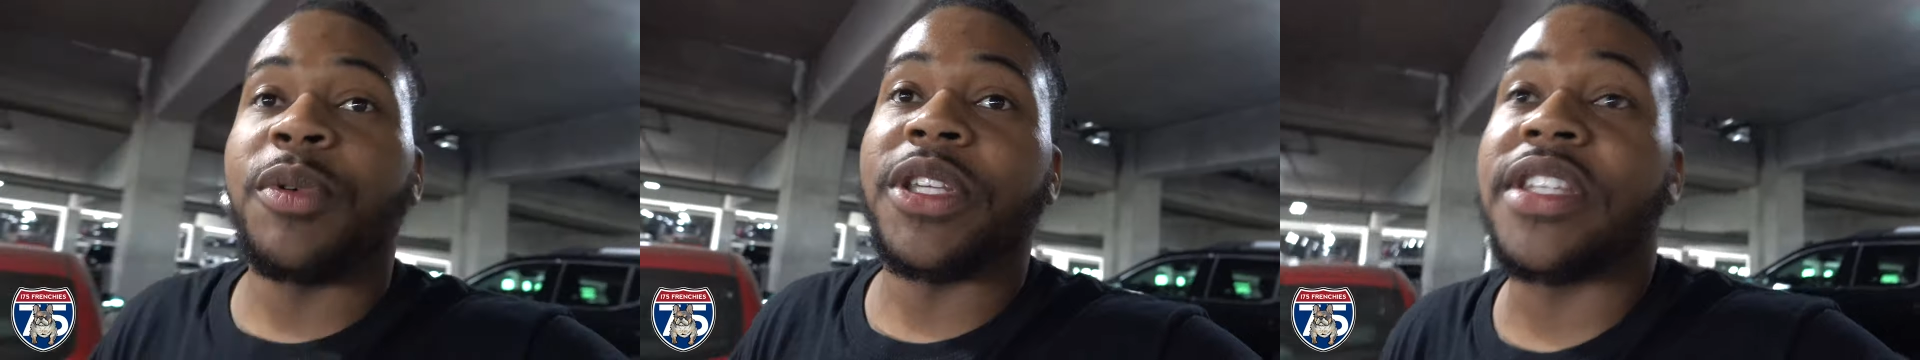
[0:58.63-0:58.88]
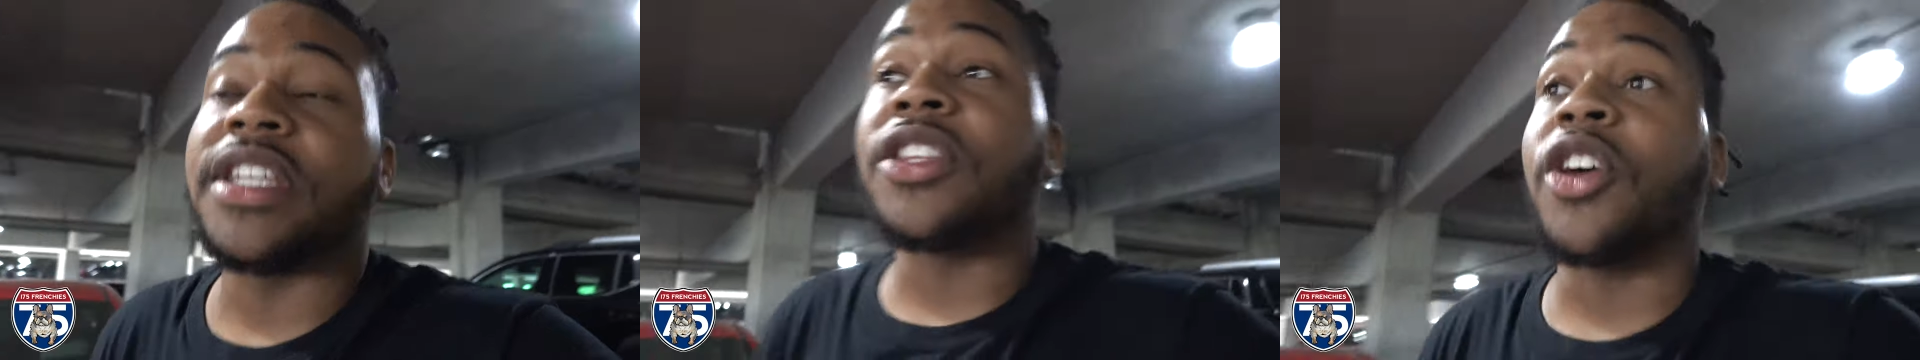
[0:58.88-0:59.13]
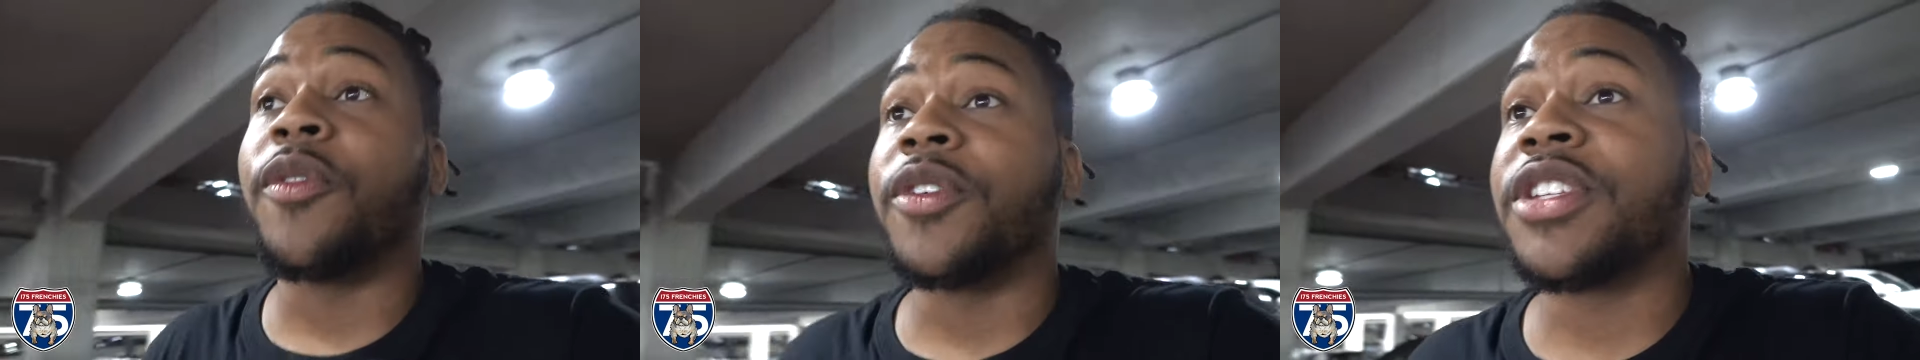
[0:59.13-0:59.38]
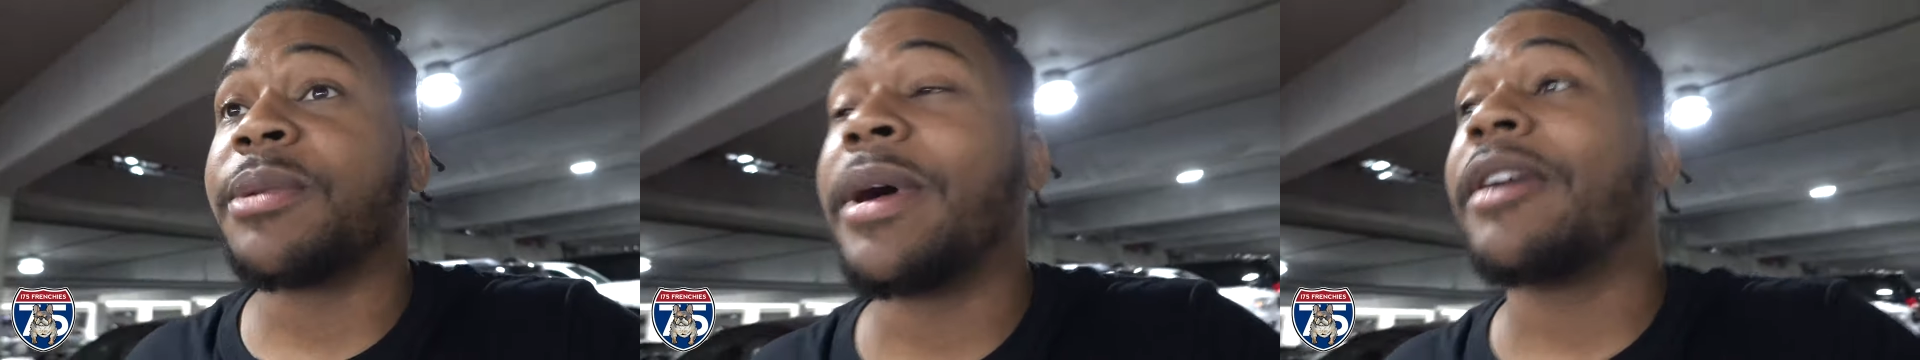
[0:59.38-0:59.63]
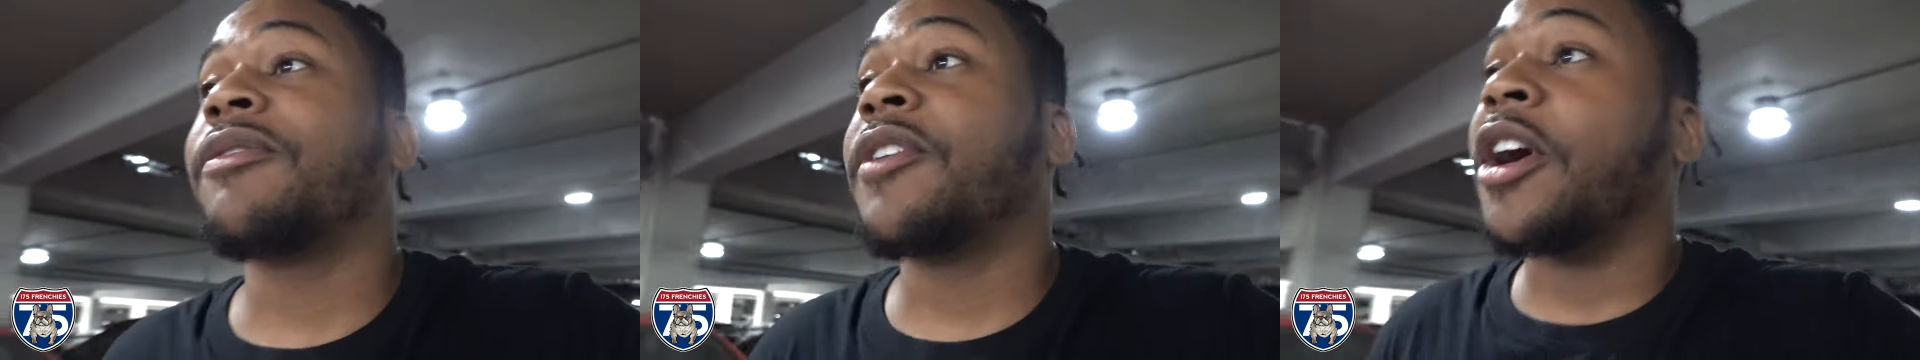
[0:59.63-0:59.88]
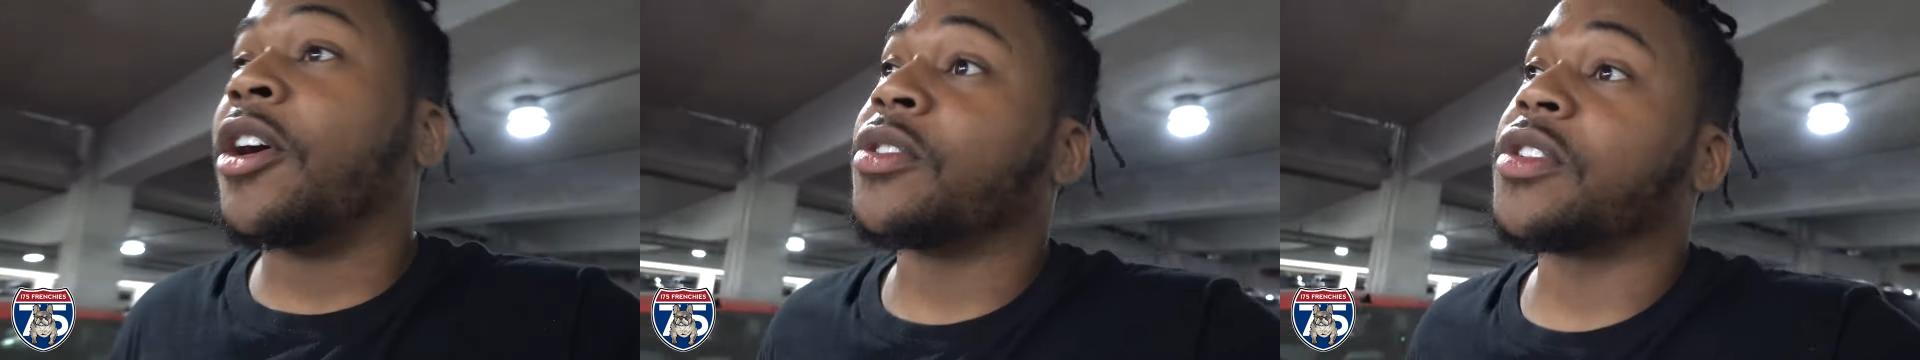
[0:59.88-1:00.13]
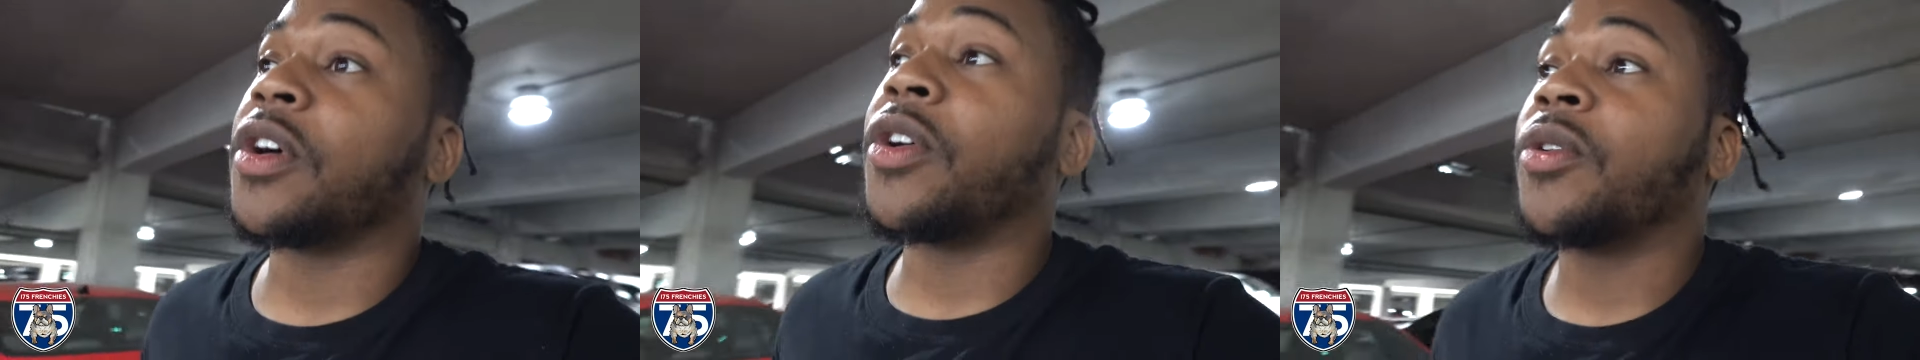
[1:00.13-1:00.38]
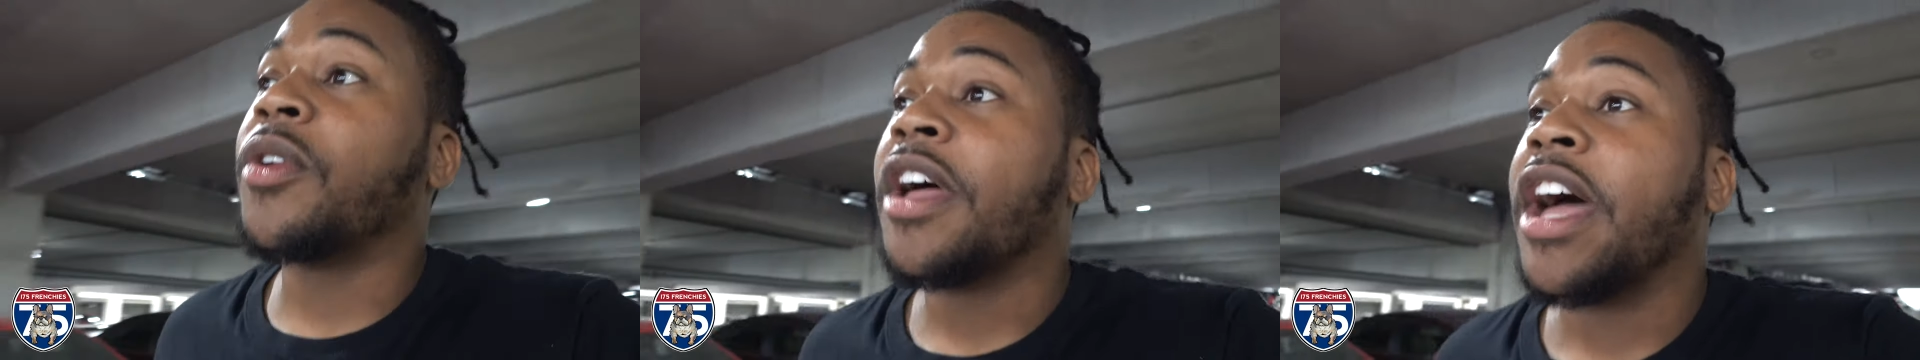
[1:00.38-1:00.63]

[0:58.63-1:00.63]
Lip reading: been sent over to my phone, so